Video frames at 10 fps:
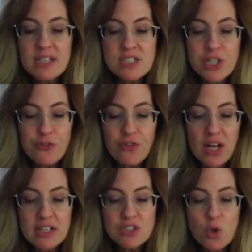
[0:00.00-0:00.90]
Dear
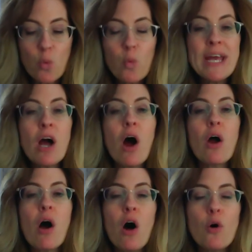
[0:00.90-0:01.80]
friends, we
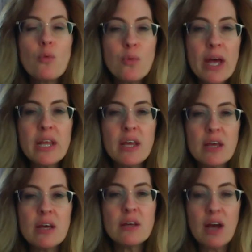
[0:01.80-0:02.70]
are
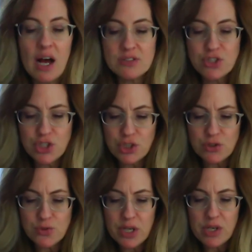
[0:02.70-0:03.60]
already God's
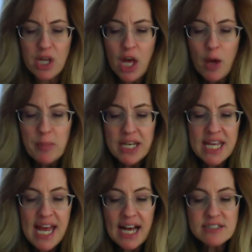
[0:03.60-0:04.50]
children, but
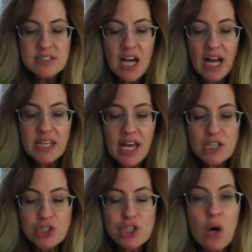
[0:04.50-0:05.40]
he has not
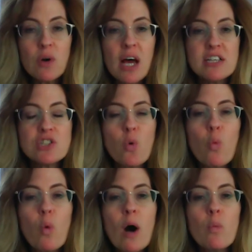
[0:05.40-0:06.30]
yet shown us
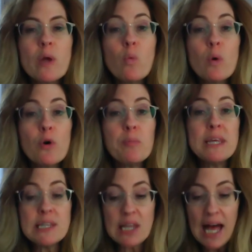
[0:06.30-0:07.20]
what we will be
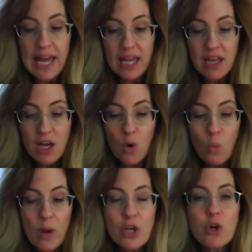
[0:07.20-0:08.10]
like
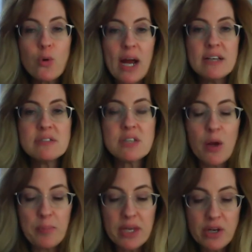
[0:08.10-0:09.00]
when Christ
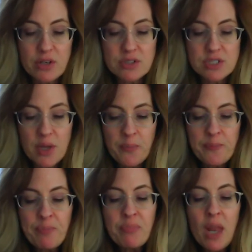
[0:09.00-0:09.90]
appears.
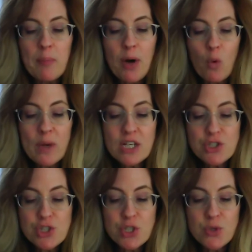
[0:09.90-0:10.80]
But we
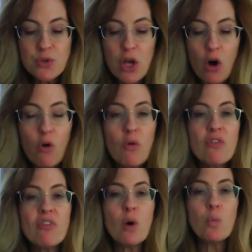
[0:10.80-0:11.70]
do know
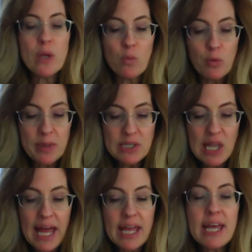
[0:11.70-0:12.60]
that we will be
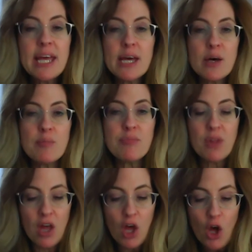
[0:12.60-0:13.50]
like him,
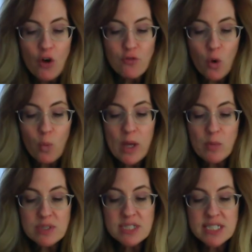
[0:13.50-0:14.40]
for we
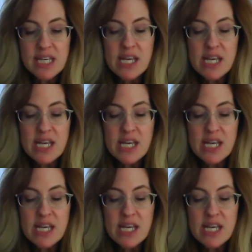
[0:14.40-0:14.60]
will see